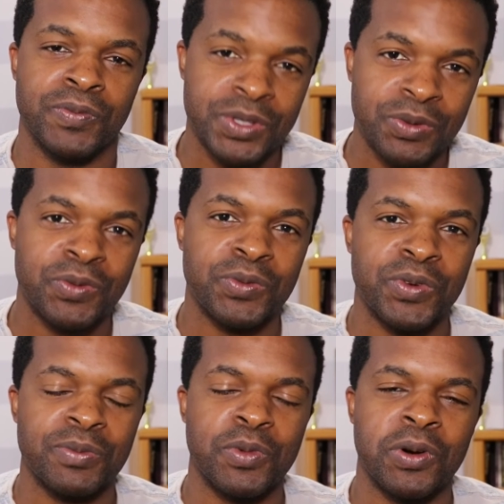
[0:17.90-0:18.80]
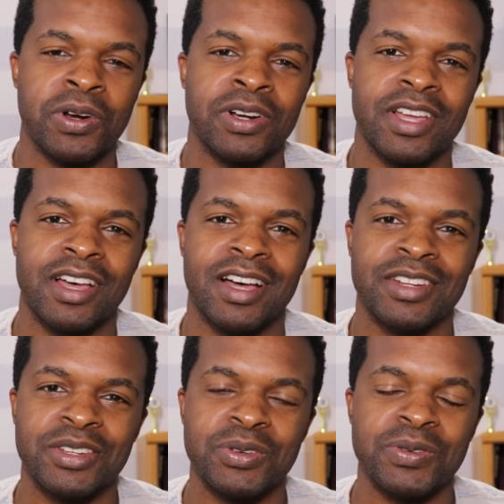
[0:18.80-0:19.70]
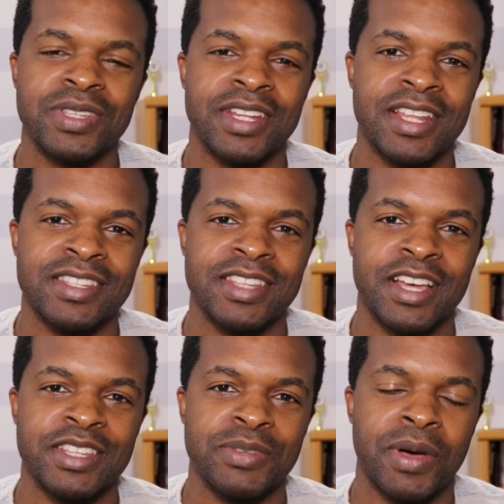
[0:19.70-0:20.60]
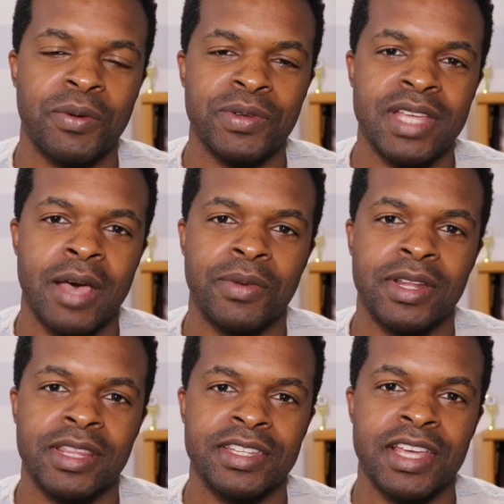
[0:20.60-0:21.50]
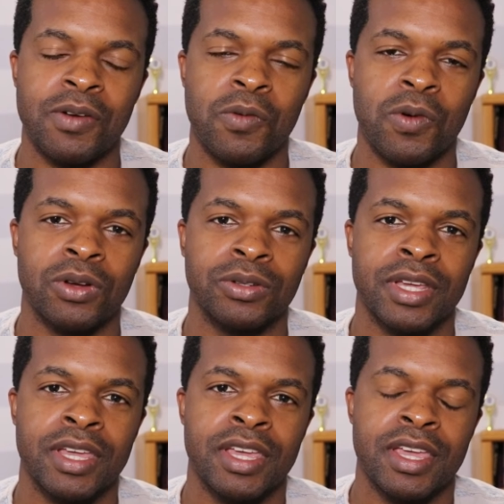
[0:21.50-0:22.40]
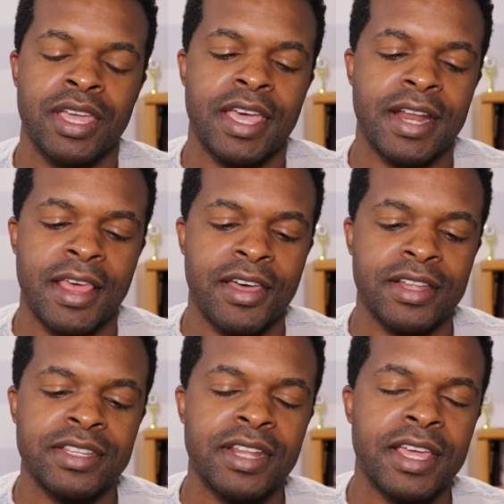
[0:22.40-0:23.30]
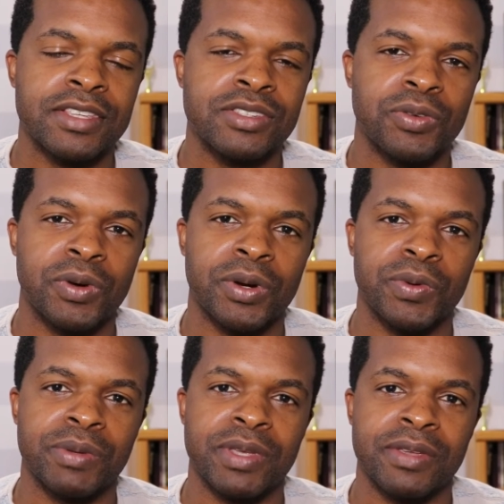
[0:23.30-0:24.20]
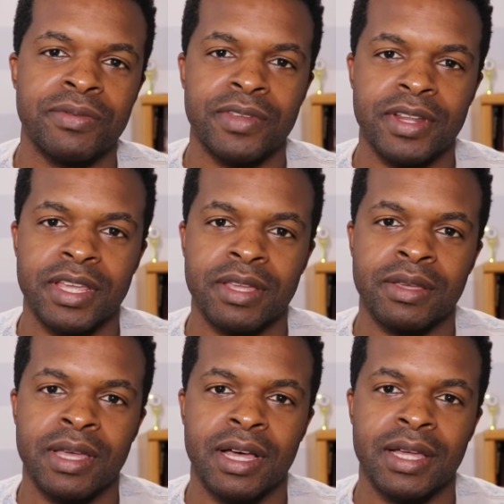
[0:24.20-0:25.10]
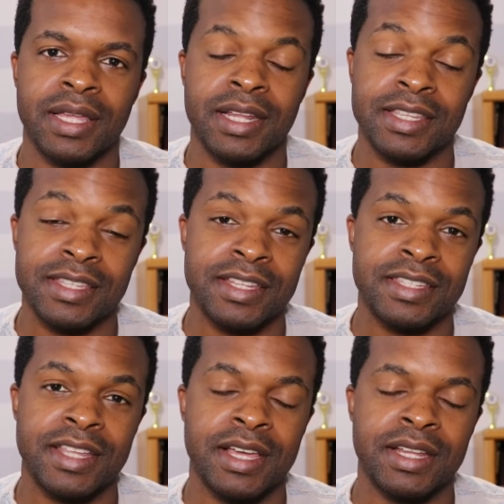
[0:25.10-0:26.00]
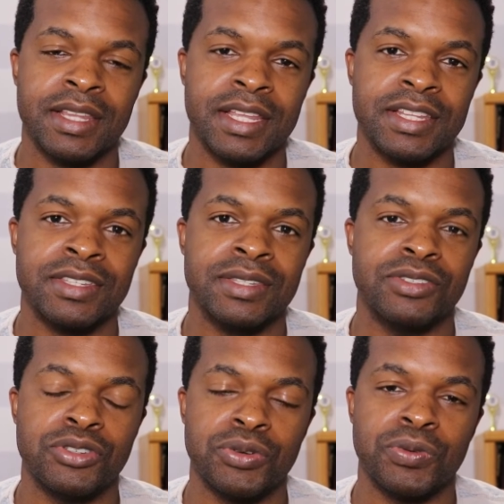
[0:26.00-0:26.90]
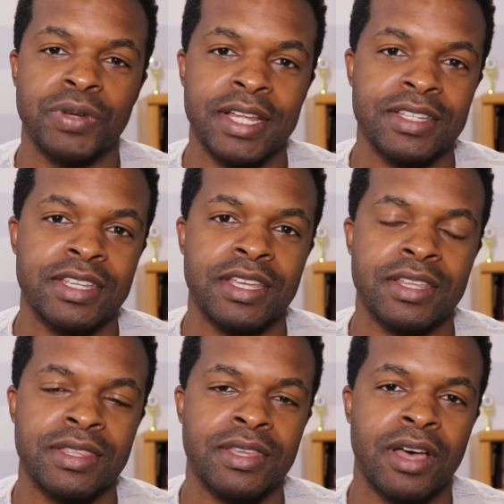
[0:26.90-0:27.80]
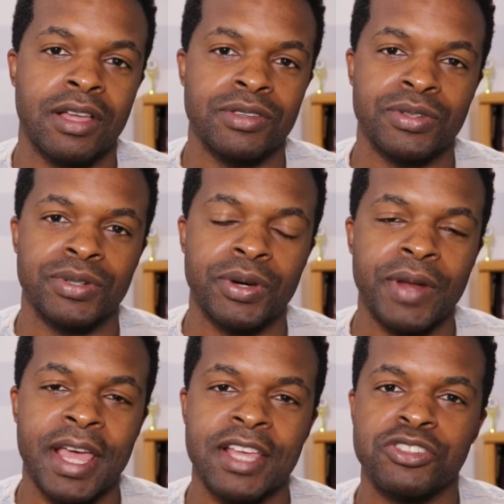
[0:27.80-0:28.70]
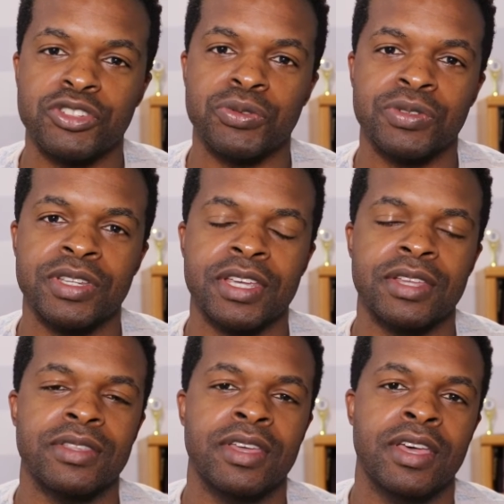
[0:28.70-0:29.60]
soon with more news and insights about what's happening in the tech world. And I thought today's story would be fitting in the sense that it's June 19th, also known as Juneteenth.